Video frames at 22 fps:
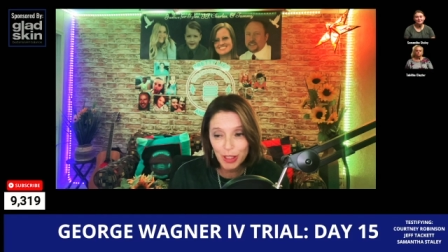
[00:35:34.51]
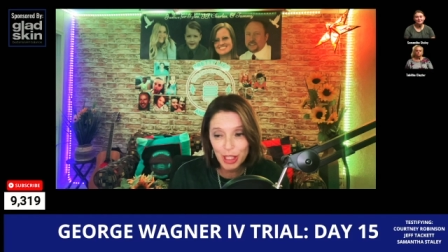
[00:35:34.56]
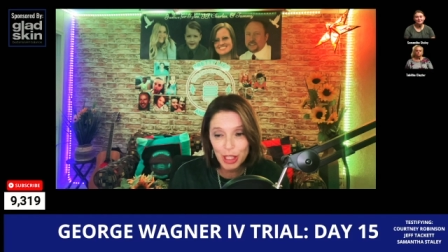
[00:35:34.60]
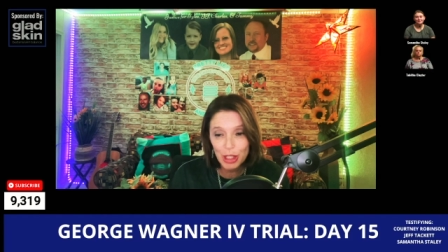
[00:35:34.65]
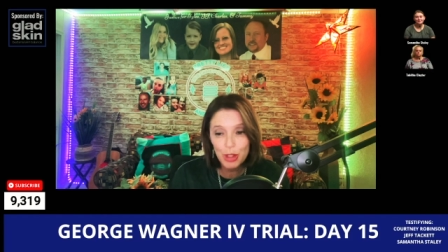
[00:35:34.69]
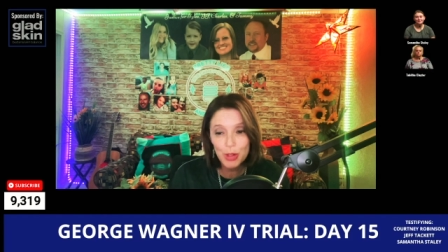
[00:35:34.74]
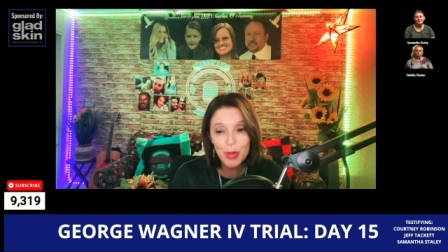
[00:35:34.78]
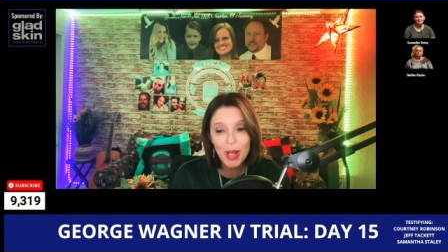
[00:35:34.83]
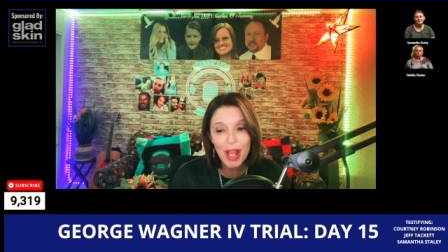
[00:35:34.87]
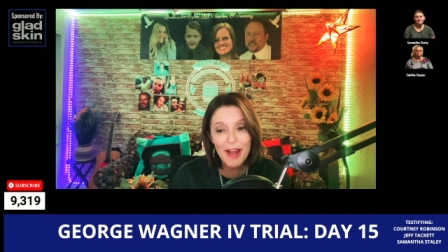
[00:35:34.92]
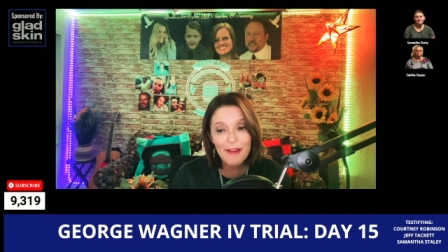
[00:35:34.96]

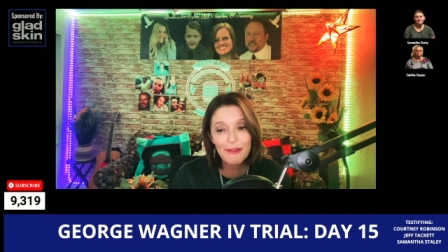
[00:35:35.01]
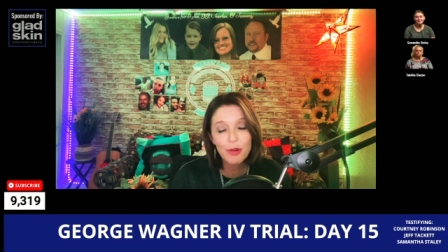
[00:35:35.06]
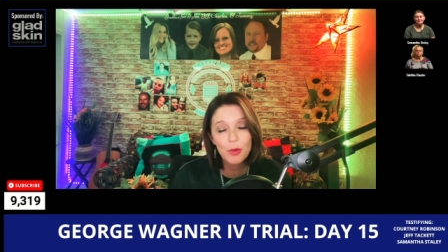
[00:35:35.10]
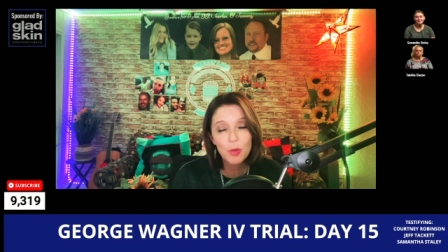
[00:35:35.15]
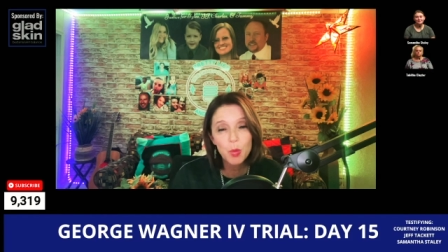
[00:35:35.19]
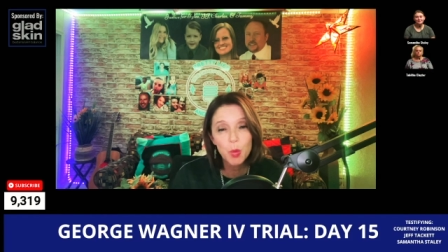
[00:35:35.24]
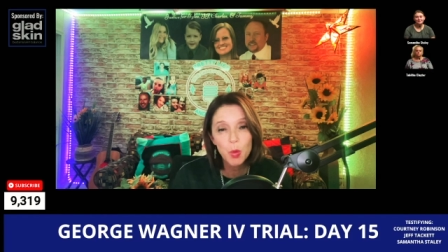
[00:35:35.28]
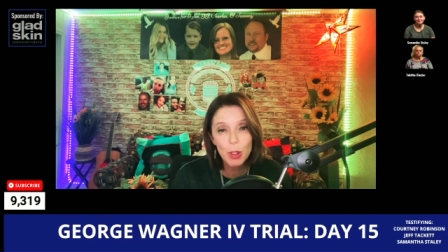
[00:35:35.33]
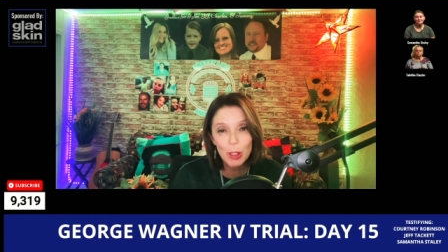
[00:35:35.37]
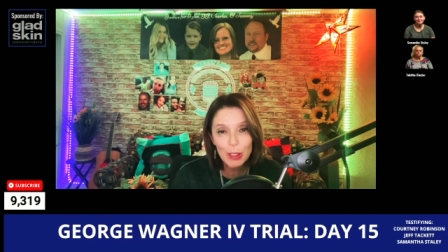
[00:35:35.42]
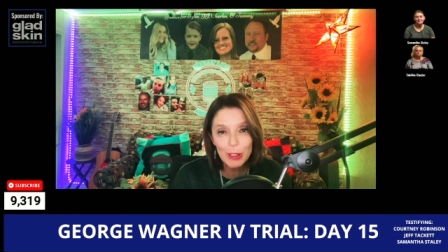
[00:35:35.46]
Did you have a
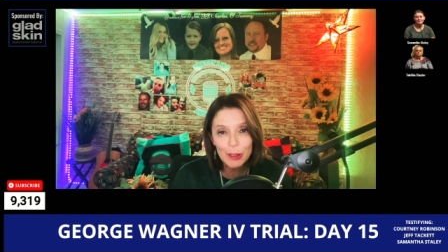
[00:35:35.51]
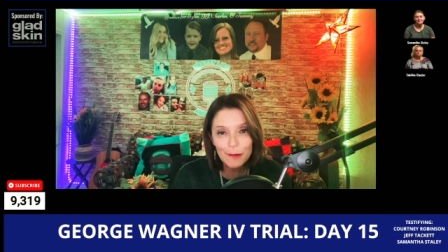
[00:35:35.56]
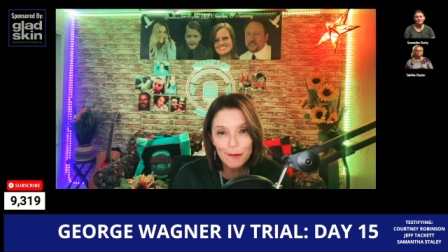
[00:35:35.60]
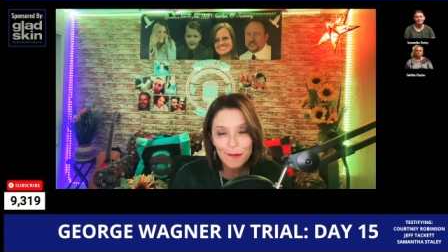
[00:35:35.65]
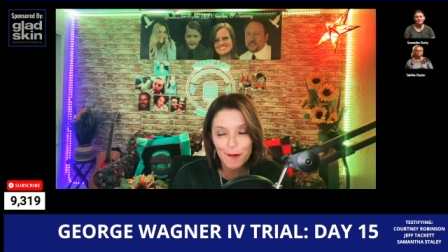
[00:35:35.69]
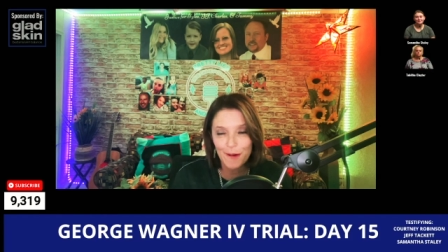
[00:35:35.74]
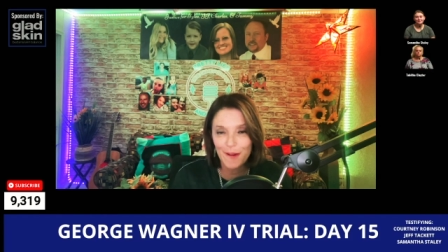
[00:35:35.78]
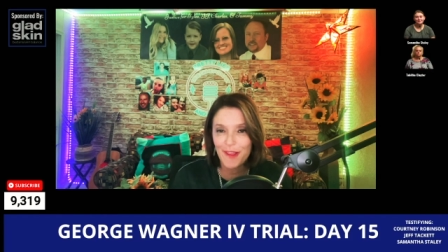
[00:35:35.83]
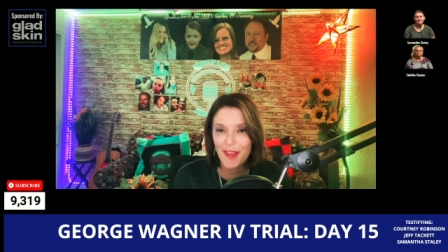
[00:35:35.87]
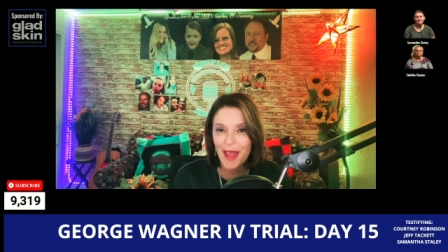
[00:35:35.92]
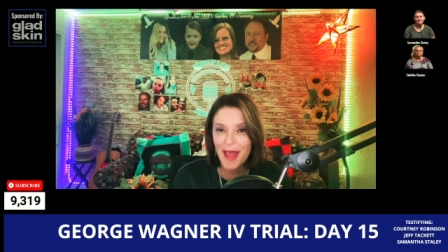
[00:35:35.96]
word
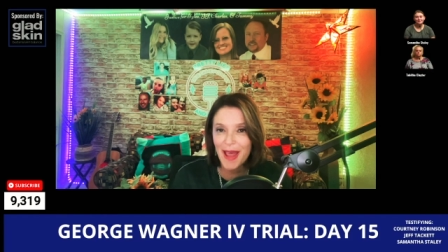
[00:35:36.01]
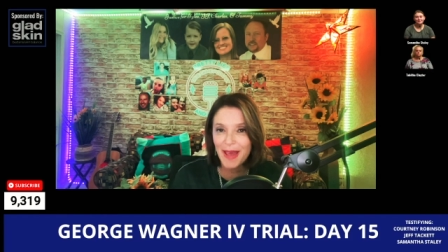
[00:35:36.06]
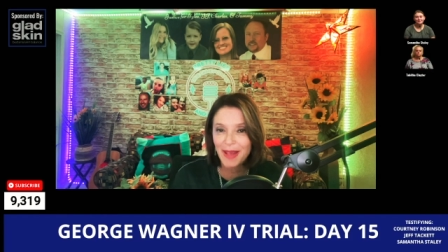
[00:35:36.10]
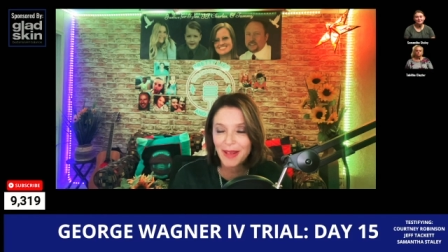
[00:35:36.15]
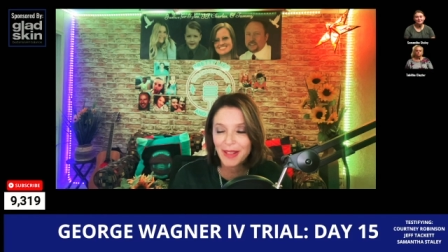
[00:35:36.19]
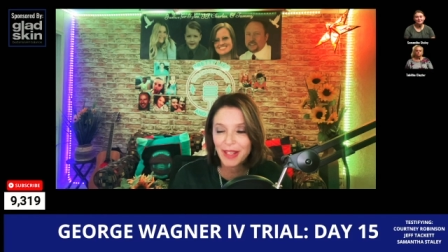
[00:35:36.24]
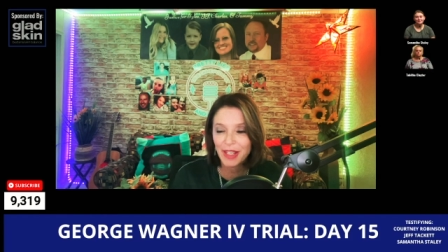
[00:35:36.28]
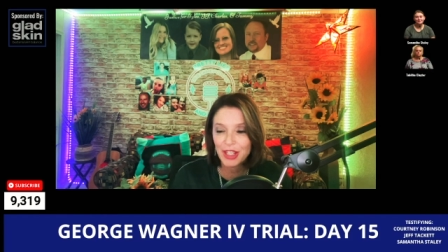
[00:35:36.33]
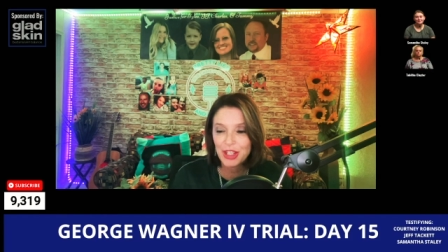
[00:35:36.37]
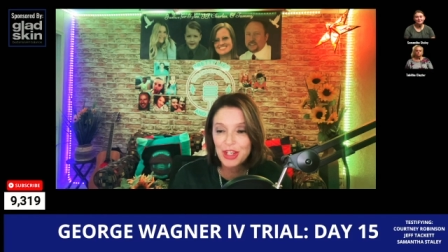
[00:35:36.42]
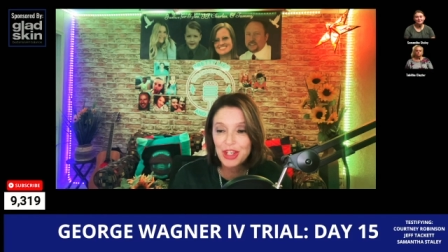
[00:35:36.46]
for
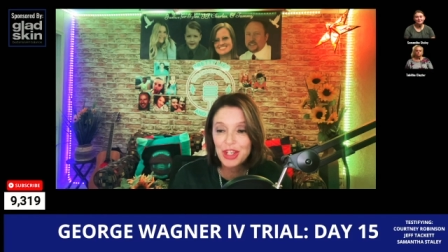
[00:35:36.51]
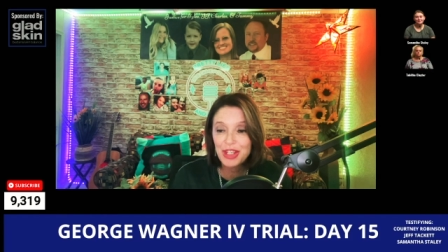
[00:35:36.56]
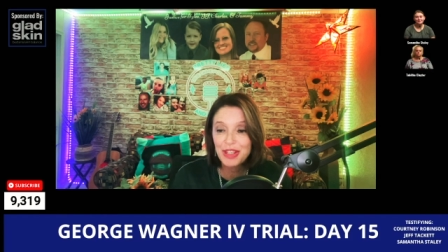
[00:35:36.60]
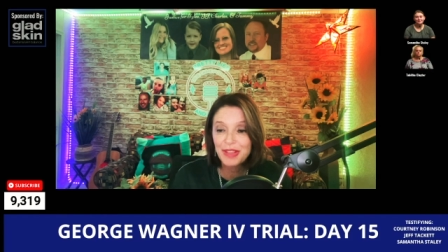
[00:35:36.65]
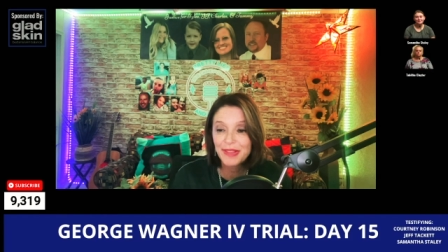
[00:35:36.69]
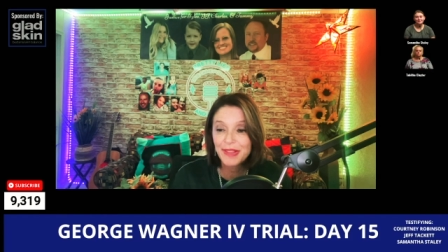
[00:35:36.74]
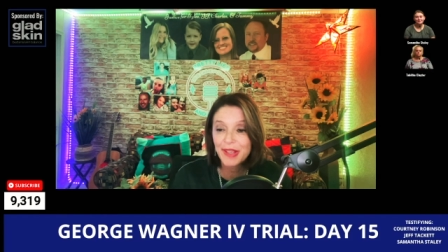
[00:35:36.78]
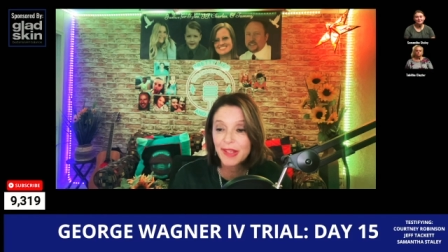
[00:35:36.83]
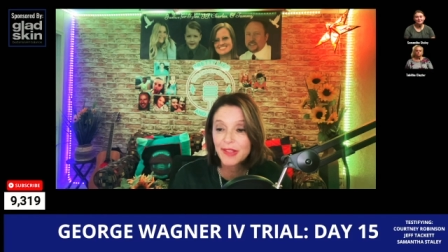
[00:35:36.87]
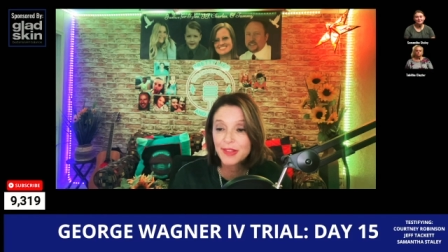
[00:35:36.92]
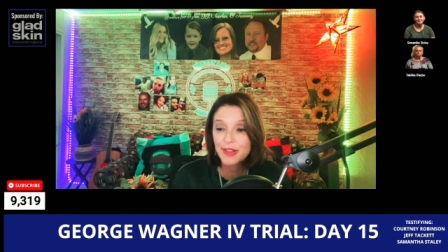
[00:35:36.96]
that? And she
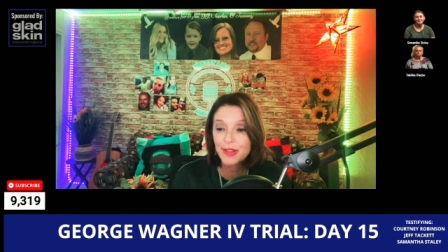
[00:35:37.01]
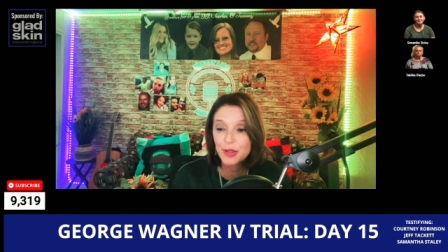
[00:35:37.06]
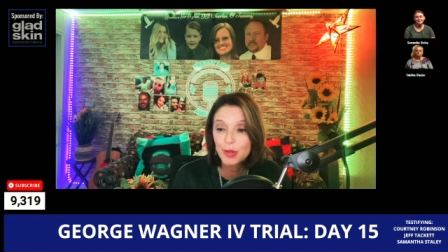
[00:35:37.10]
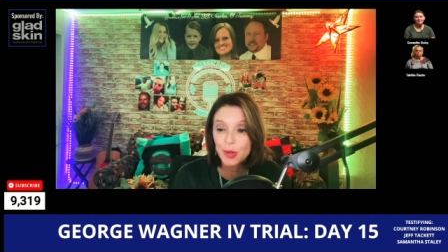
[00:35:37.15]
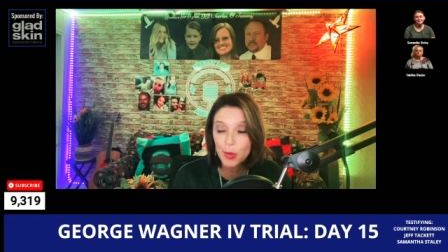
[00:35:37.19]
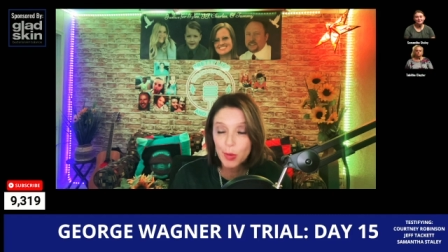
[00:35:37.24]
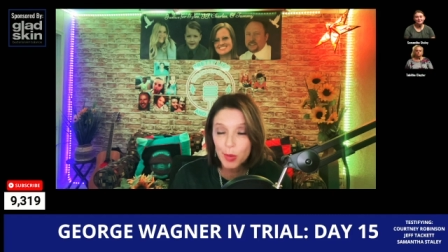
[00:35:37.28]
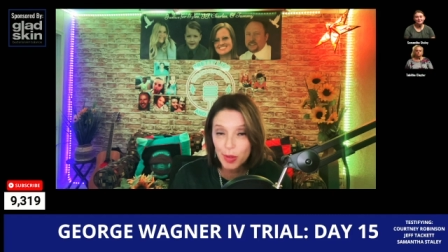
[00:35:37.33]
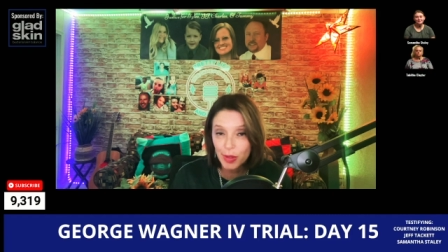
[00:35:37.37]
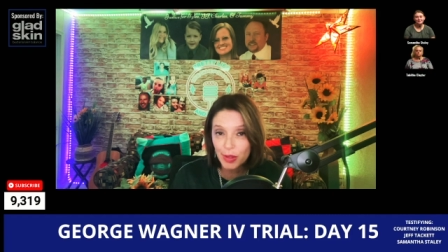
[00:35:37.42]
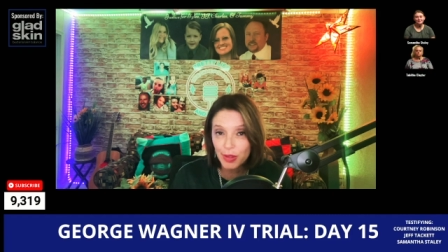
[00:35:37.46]
said,
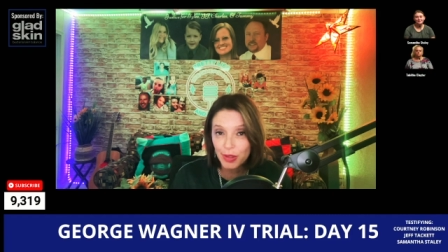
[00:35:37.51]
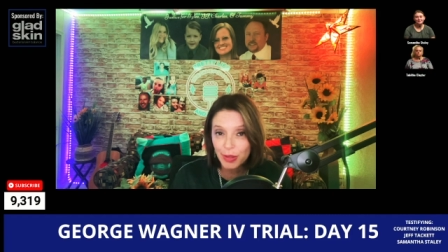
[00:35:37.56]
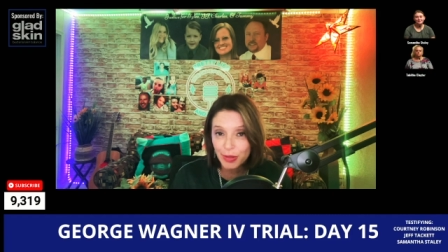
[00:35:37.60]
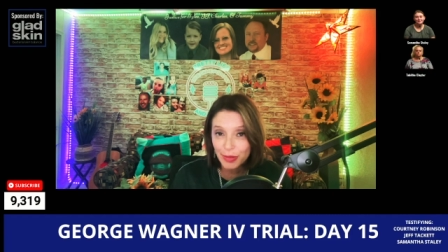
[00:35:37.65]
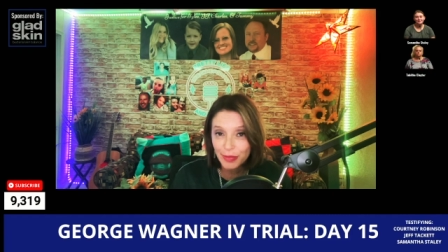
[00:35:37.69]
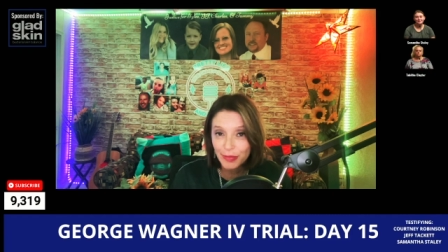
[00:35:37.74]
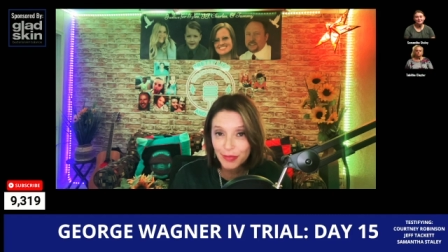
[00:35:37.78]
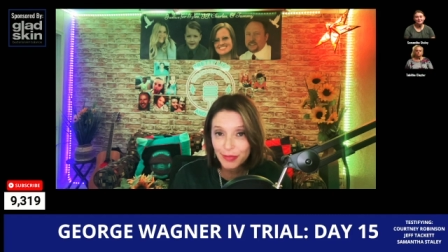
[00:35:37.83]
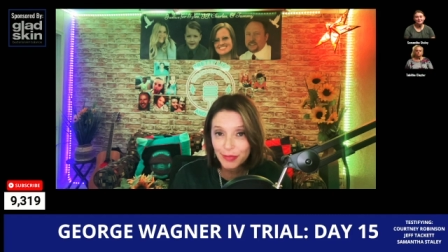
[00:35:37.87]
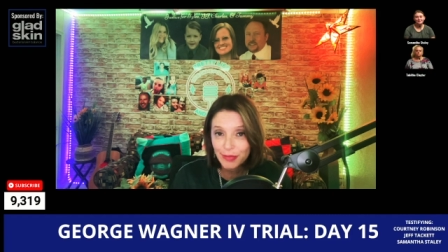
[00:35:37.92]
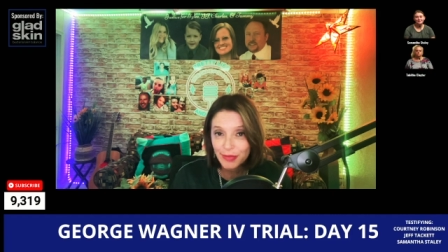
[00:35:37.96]

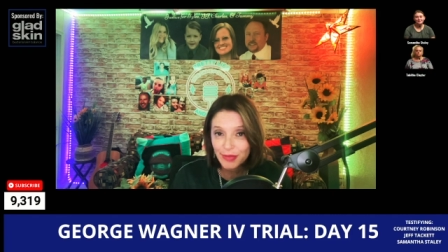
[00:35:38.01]
Squirrel.